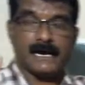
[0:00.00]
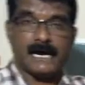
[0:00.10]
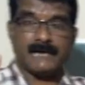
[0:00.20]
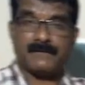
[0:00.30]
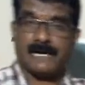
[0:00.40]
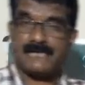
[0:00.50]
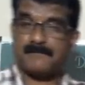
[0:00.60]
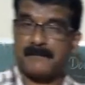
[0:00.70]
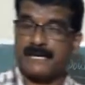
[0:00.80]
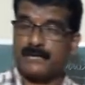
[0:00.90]
I will
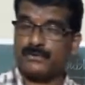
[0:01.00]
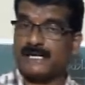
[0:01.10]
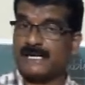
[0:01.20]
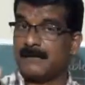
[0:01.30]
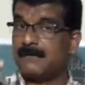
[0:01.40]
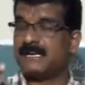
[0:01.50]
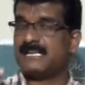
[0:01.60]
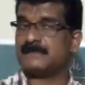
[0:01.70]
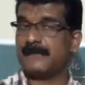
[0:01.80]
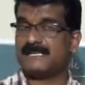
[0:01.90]
explain you the double
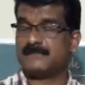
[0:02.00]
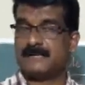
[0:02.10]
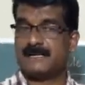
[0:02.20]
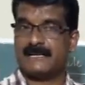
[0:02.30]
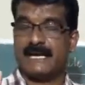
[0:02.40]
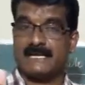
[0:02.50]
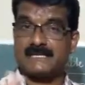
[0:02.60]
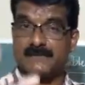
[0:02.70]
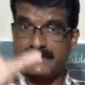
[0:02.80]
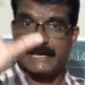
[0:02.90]
displacement
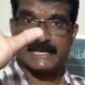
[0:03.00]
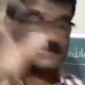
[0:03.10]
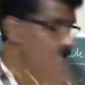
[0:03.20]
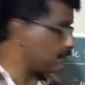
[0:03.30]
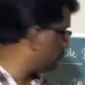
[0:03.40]
reaction with an example.